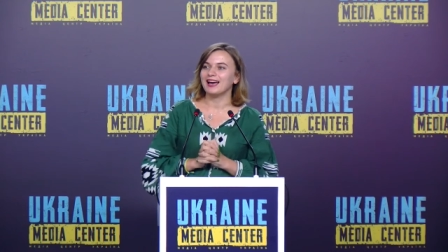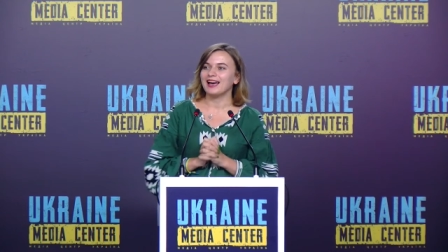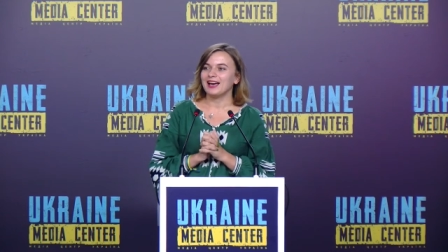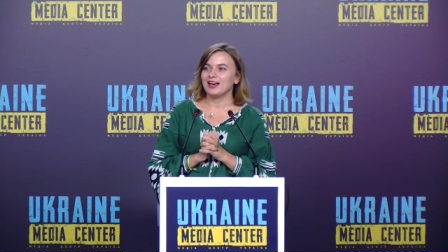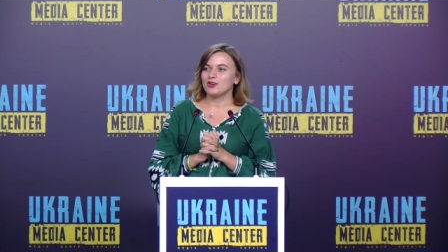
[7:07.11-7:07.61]

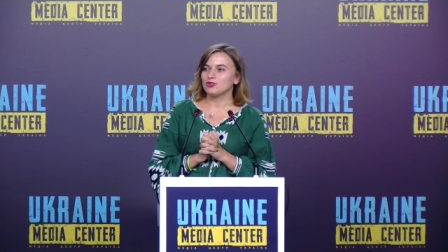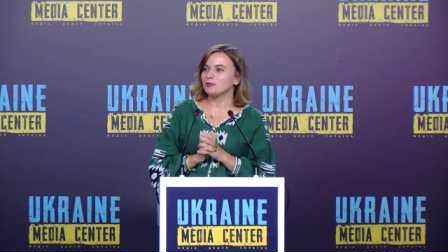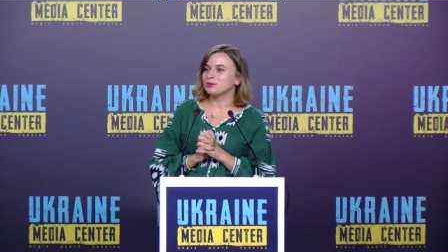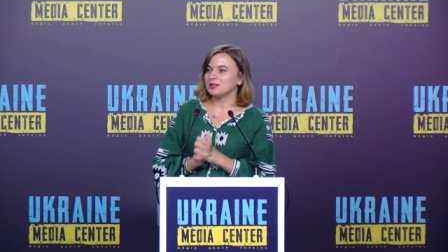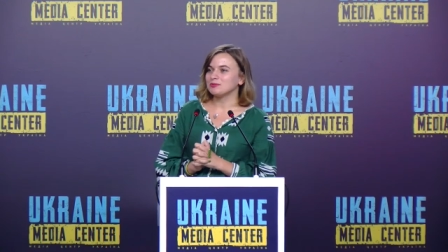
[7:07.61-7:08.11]

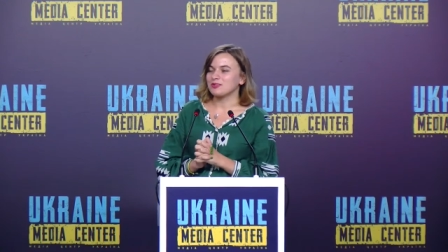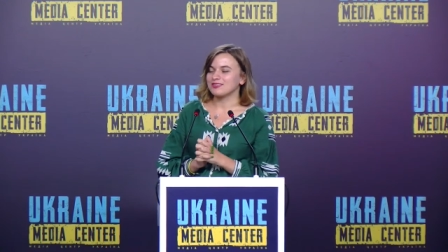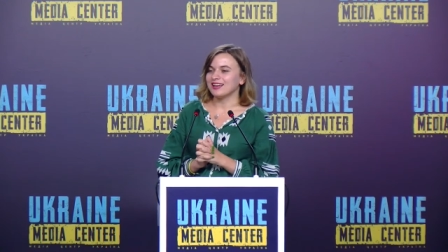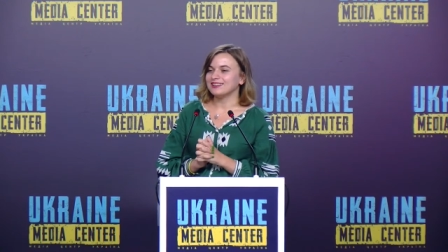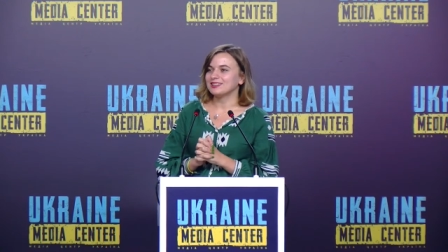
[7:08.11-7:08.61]
Therefore, we
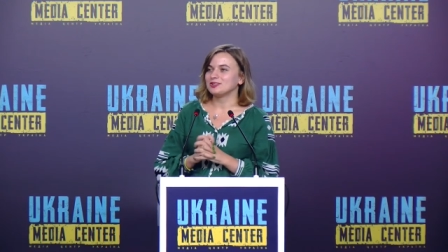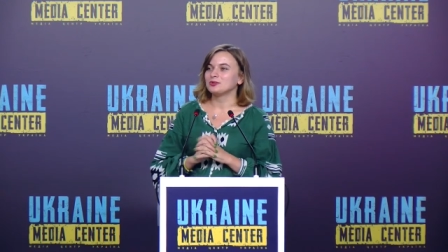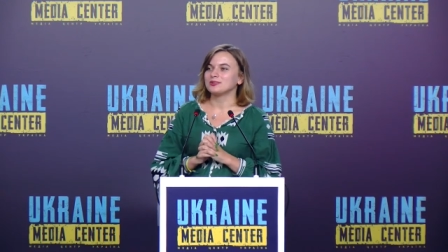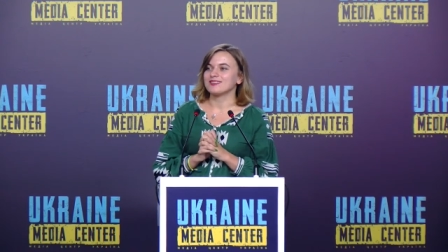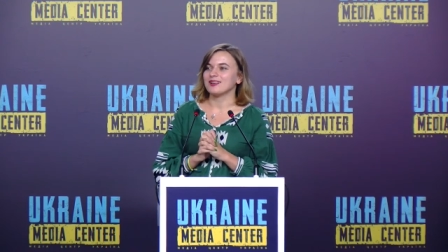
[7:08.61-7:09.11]

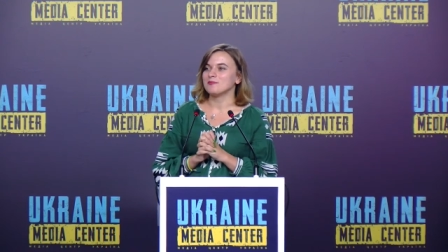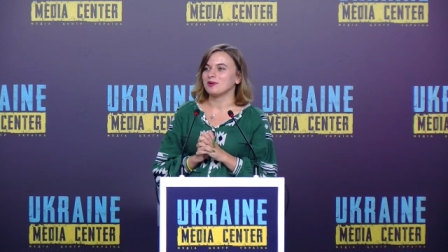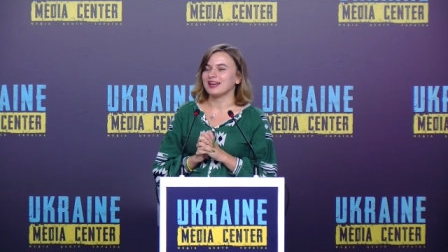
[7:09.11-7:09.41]
um,